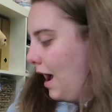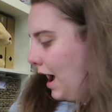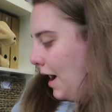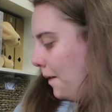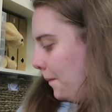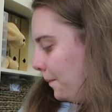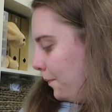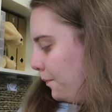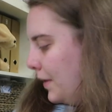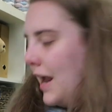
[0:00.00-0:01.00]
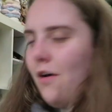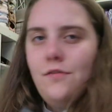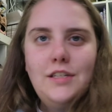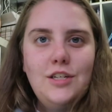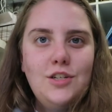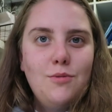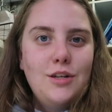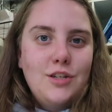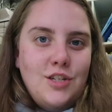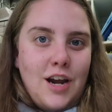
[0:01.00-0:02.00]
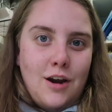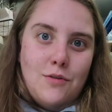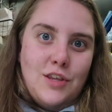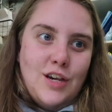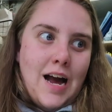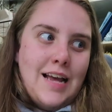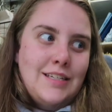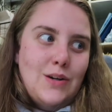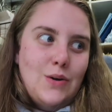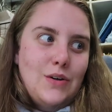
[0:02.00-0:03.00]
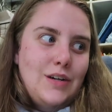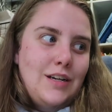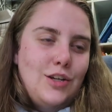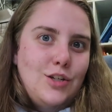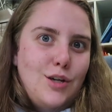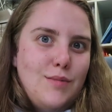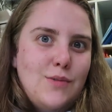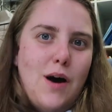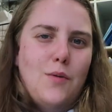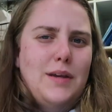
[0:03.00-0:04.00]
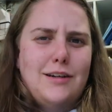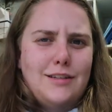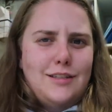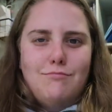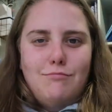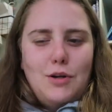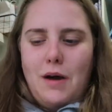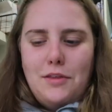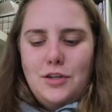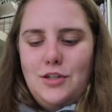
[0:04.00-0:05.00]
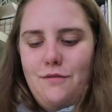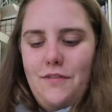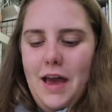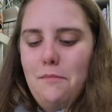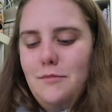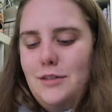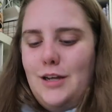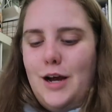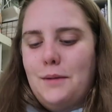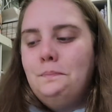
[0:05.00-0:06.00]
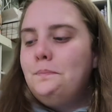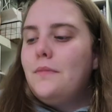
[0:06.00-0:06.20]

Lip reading: But I obviously just wanted to share it with you guys on YouTube as well, because you are the YouTube fam. So